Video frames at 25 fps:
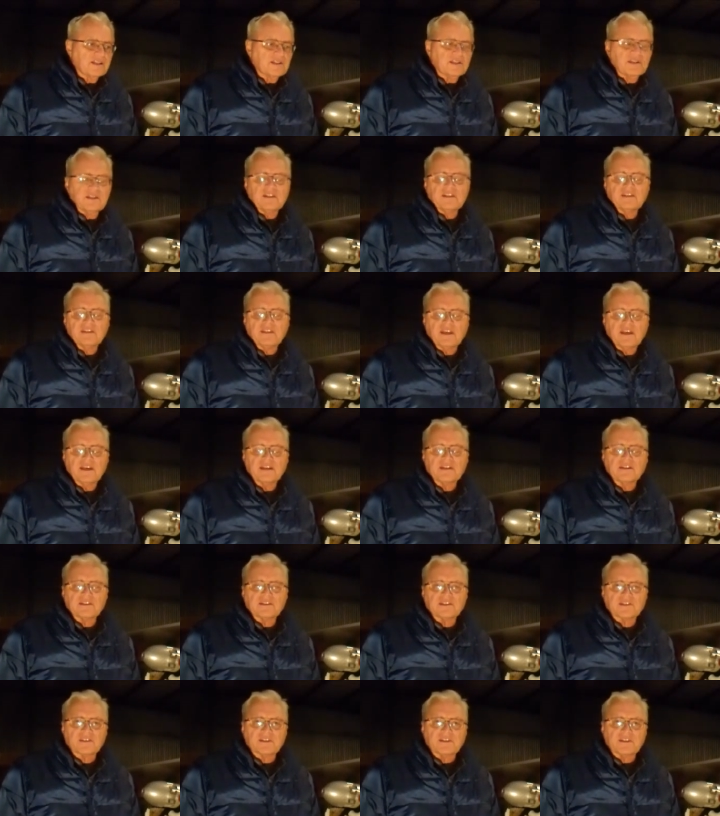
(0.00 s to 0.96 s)
in the end,
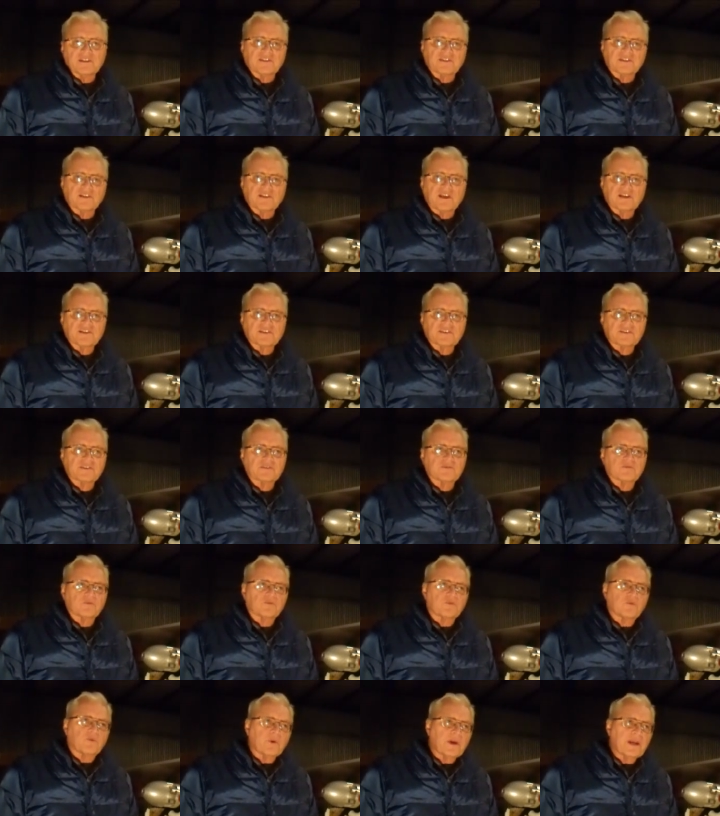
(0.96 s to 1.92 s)
it's less
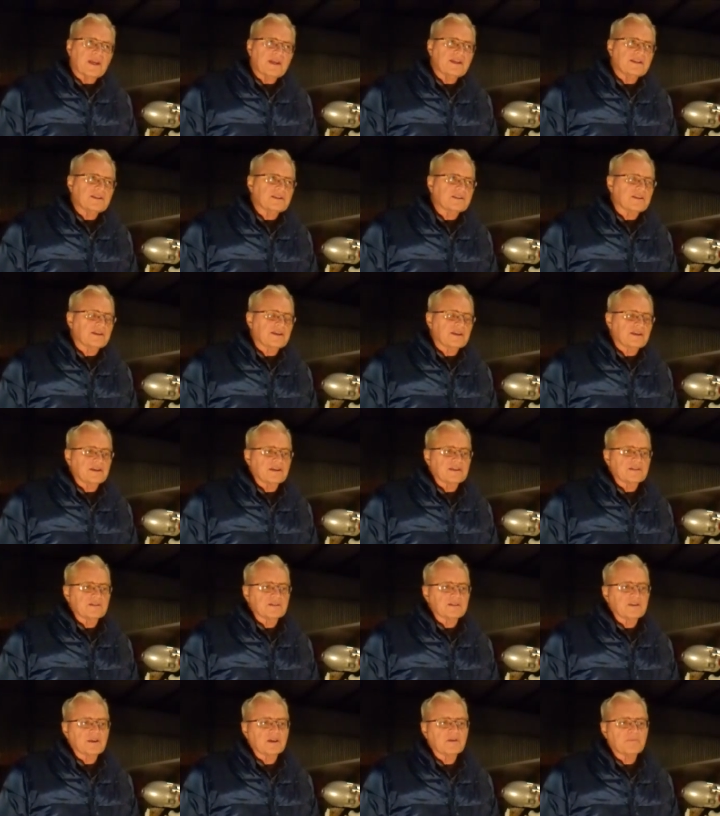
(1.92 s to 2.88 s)
weight
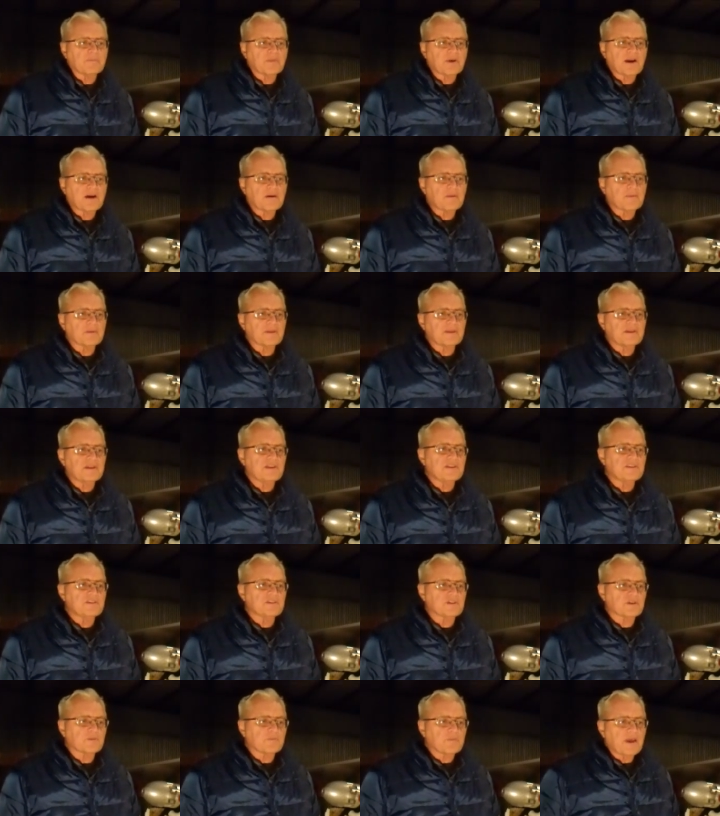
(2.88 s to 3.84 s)
and probably
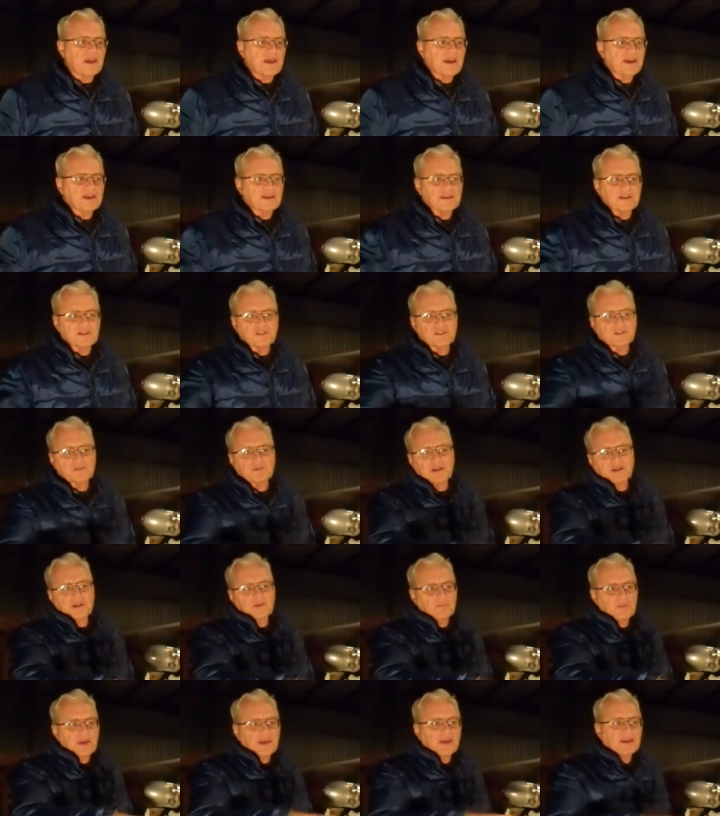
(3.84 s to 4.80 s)
easier to package. Trying
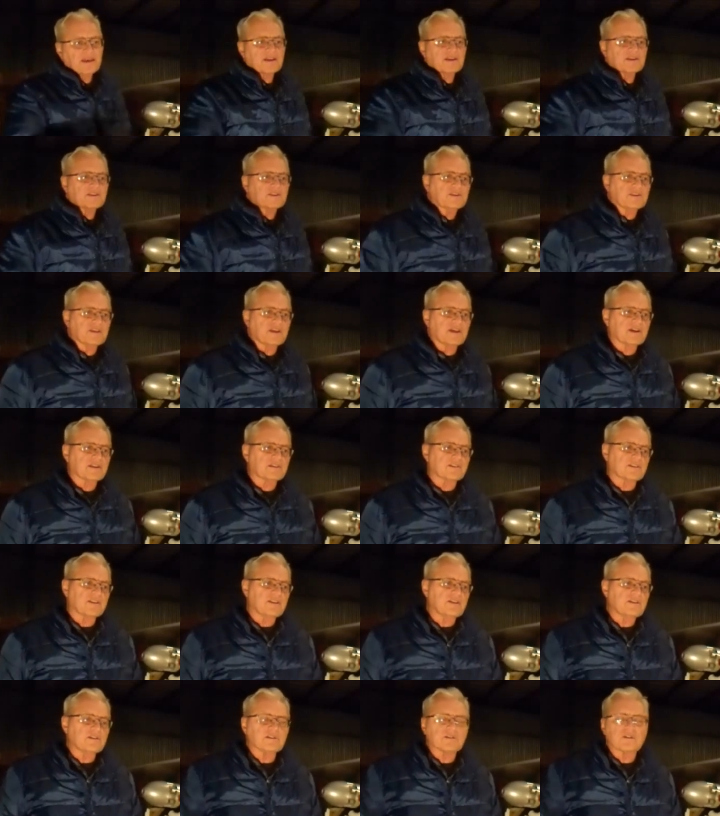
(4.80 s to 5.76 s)
to package that
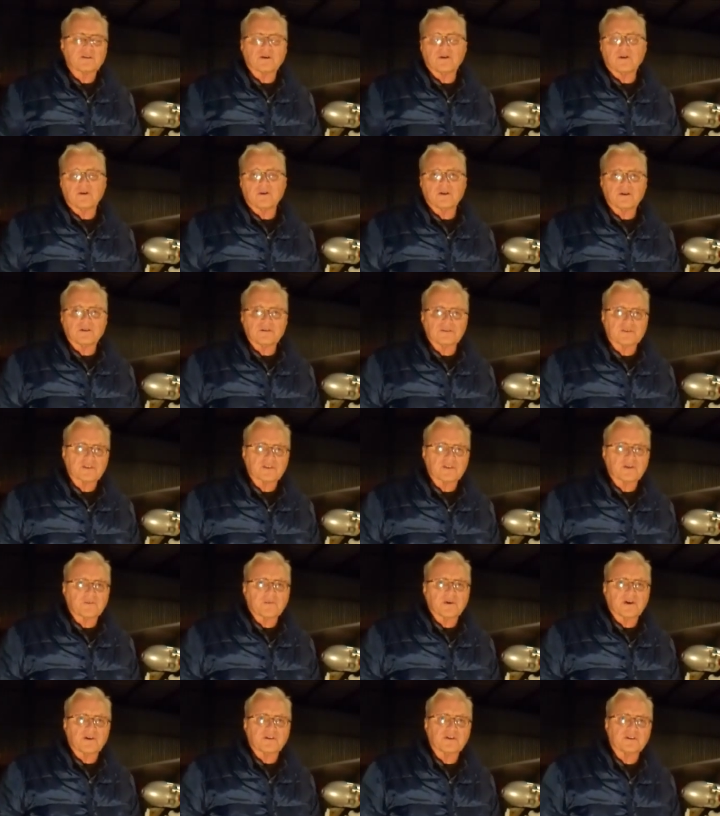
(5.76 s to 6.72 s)
heater core
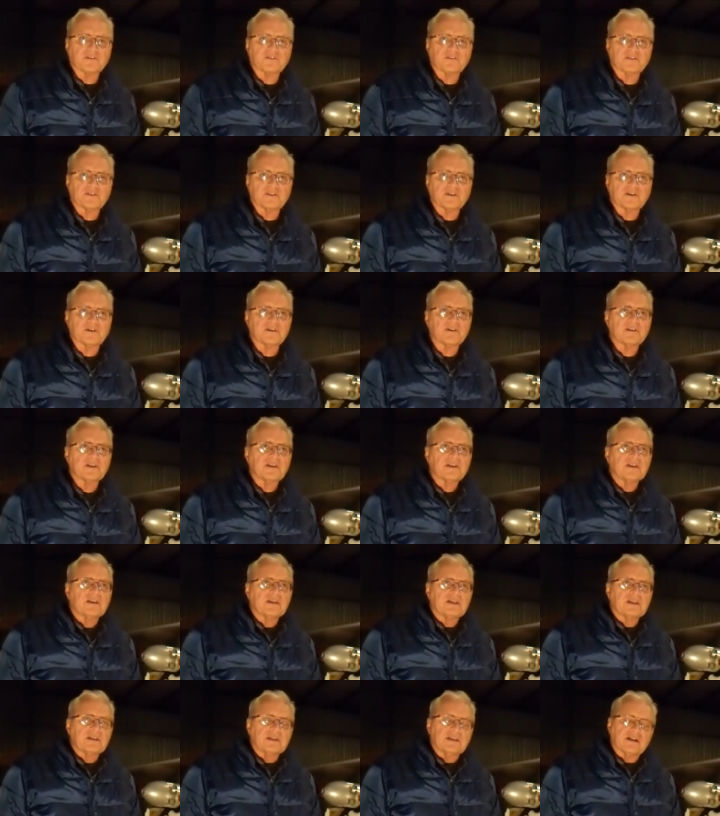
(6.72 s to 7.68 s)
somewhere under
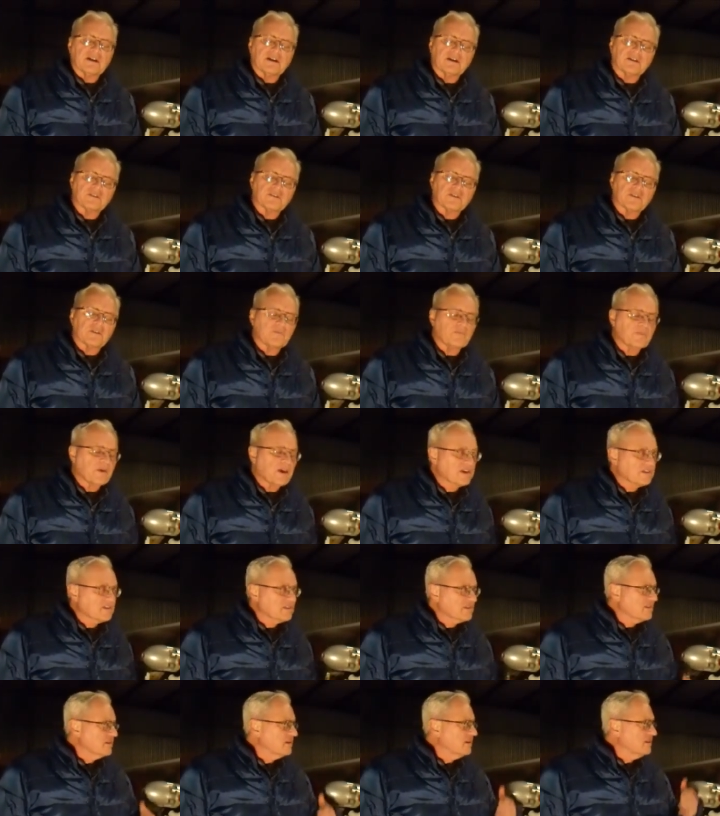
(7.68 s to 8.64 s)
the
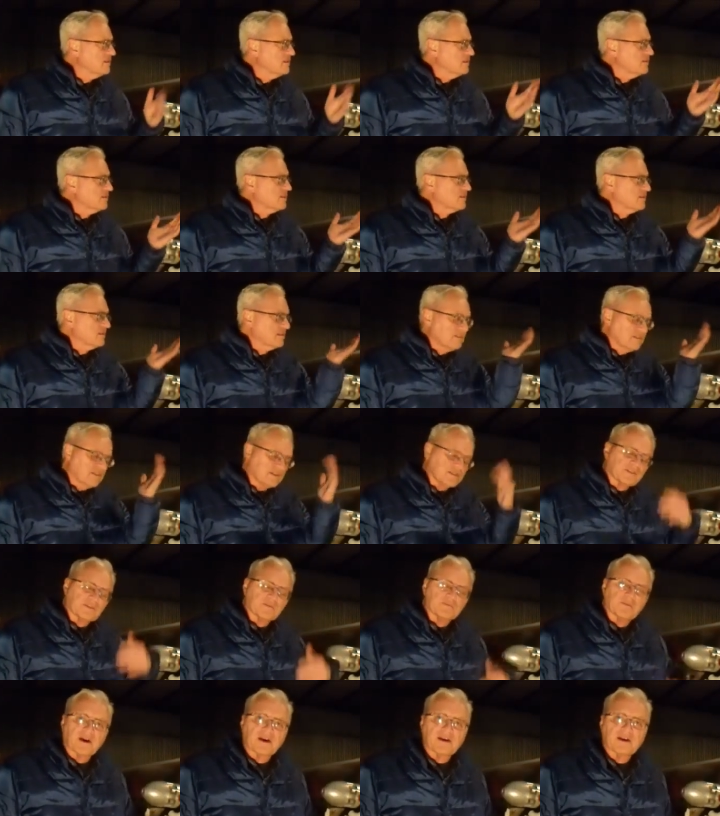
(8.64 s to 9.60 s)
mess
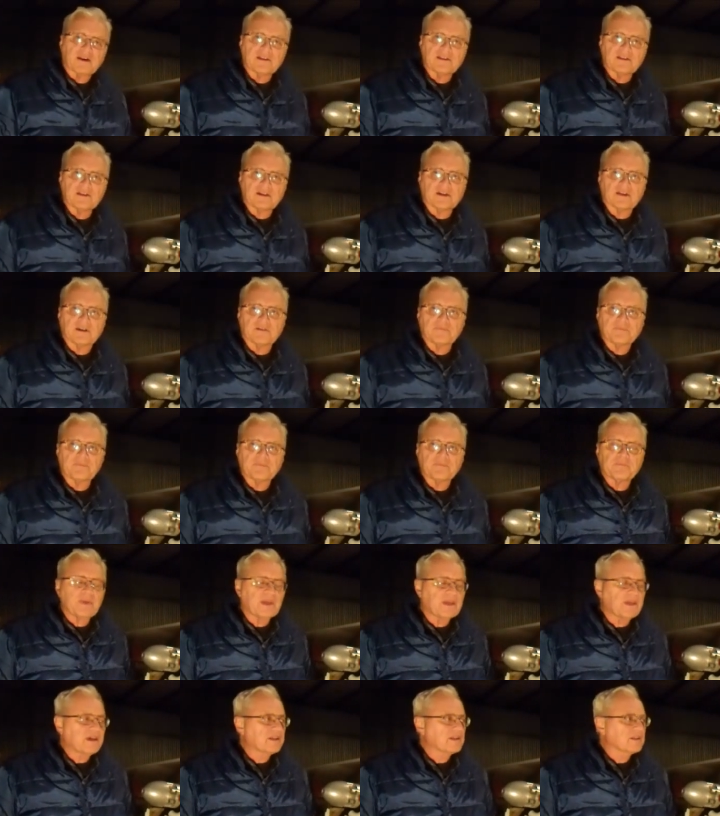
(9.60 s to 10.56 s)
that's my
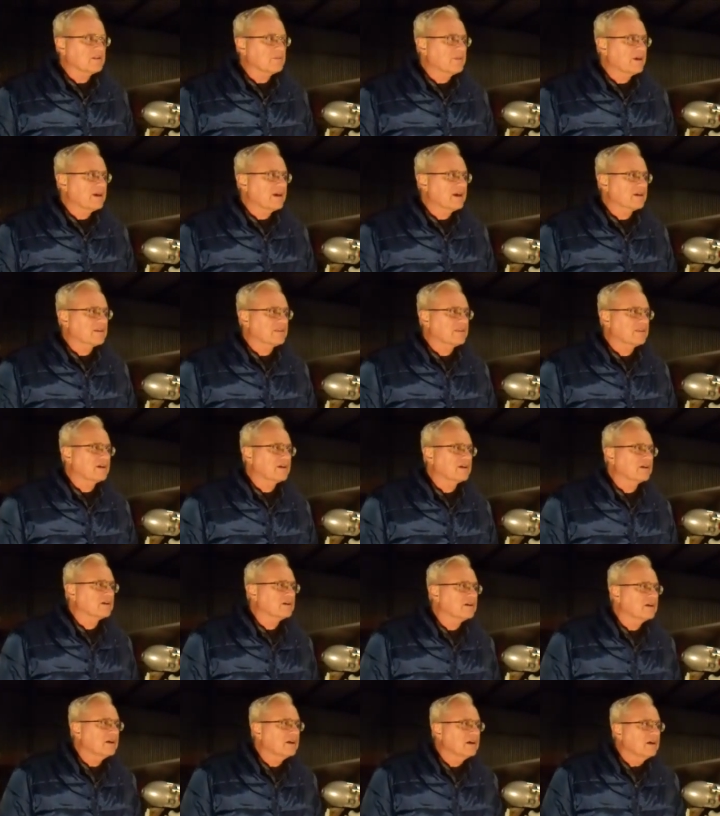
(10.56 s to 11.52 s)
panel back
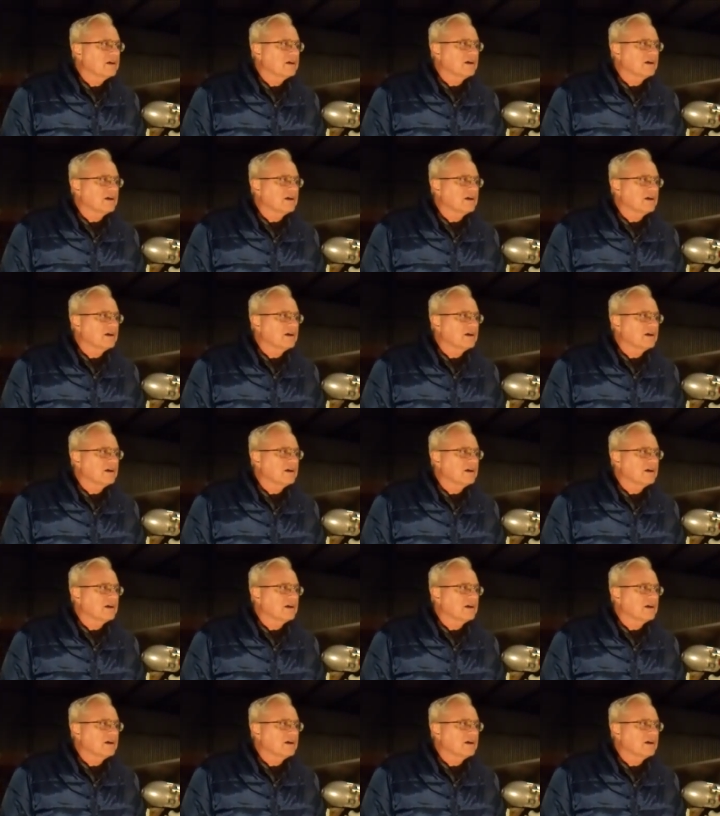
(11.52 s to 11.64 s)
there.